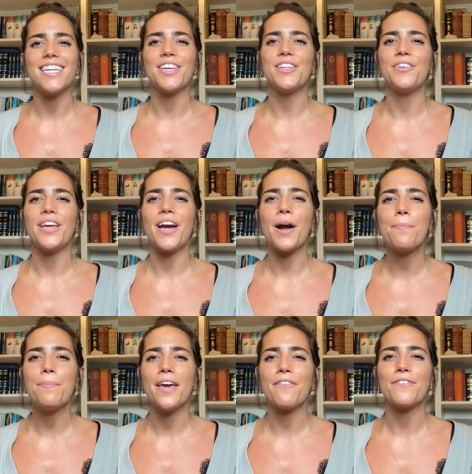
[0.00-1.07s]
including our
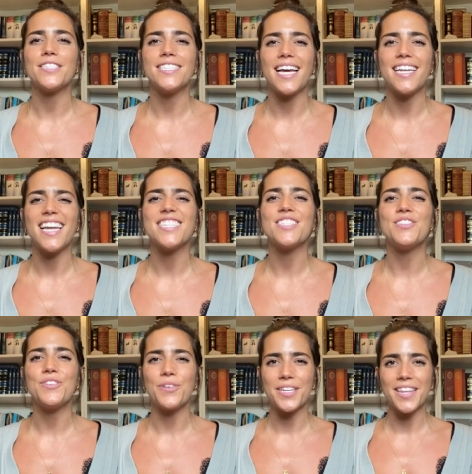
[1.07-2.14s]
pick for Sunday's
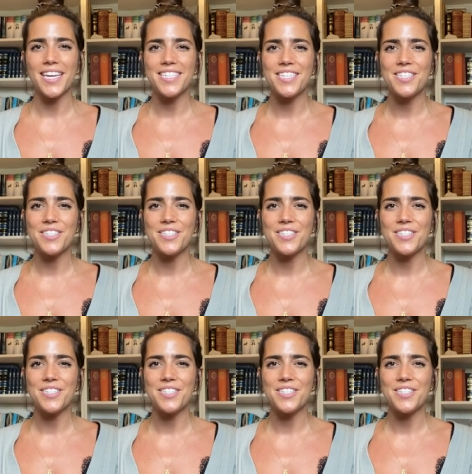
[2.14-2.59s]
North London